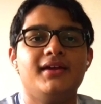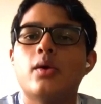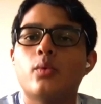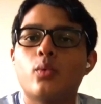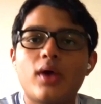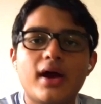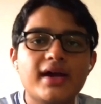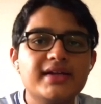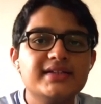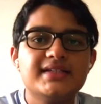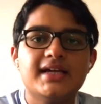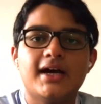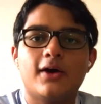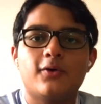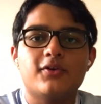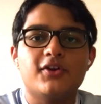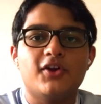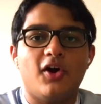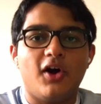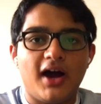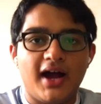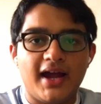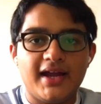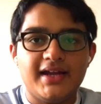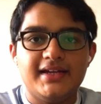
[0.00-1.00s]
Write down
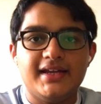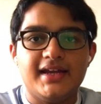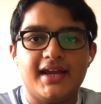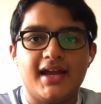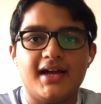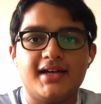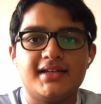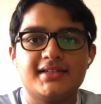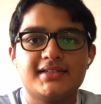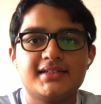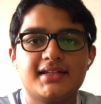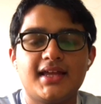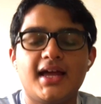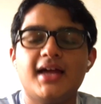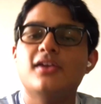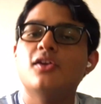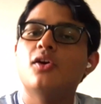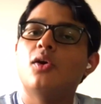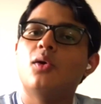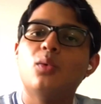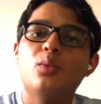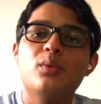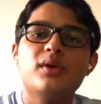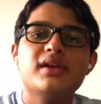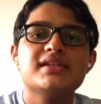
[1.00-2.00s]
your ideas and
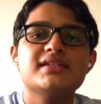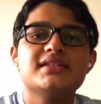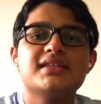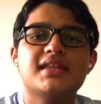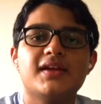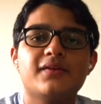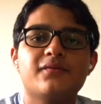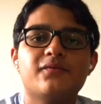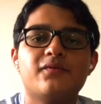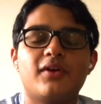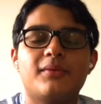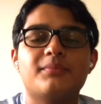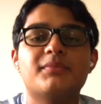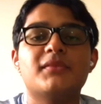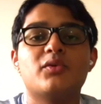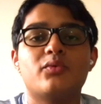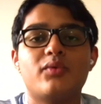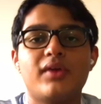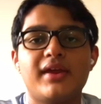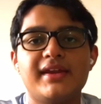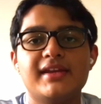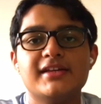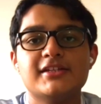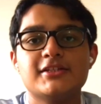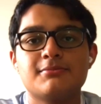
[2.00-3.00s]
always think from the
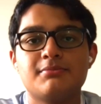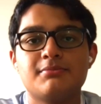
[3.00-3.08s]
reader's